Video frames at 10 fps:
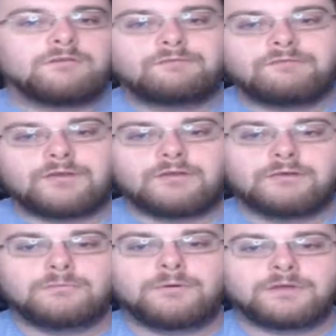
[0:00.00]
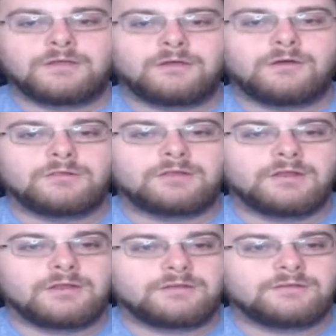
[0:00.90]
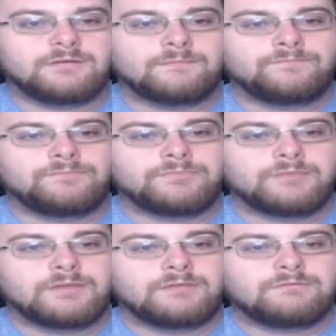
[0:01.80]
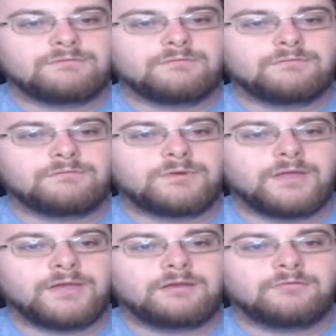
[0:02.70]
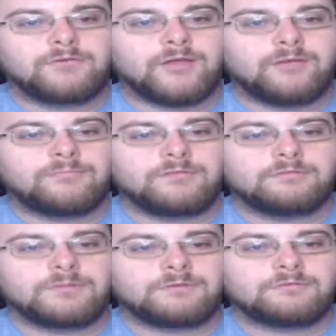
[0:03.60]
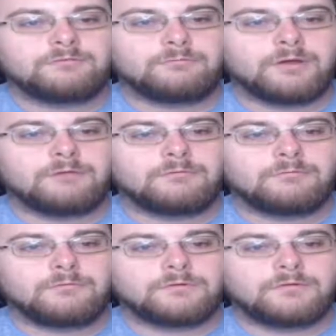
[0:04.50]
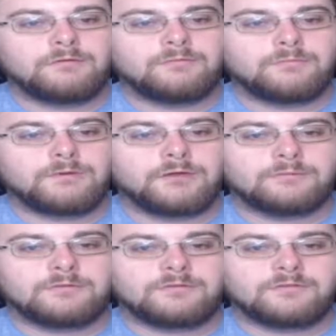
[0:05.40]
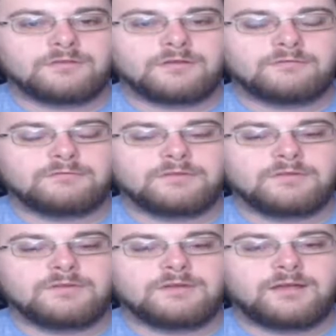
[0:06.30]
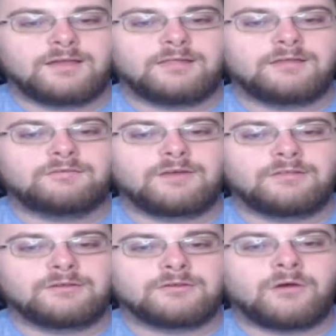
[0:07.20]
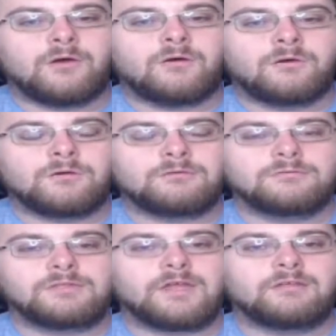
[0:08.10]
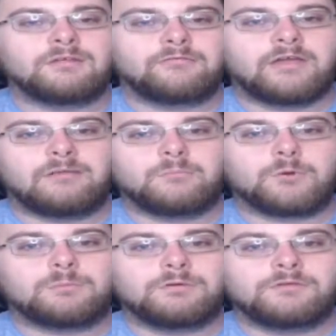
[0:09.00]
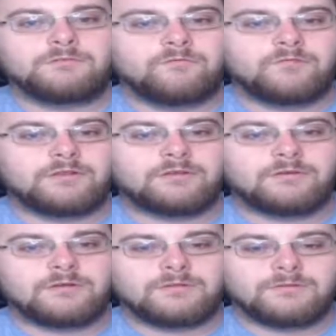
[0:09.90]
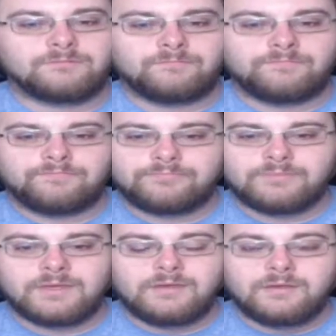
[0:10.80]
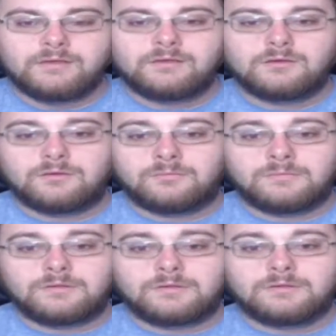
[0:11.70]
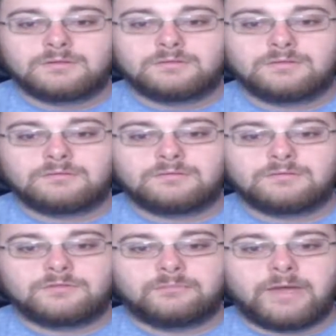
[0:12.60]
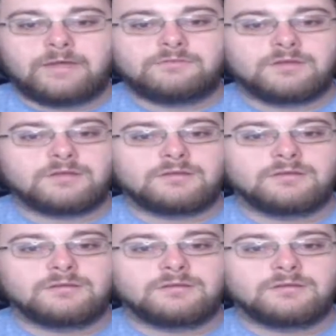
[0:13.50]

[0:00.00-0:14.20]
a fellow budding holy knight. If we can't overcome this much despair, we'll never be up to snuff. I love how they're all, now they've got more piss and vinegar in them. Oh, the magic.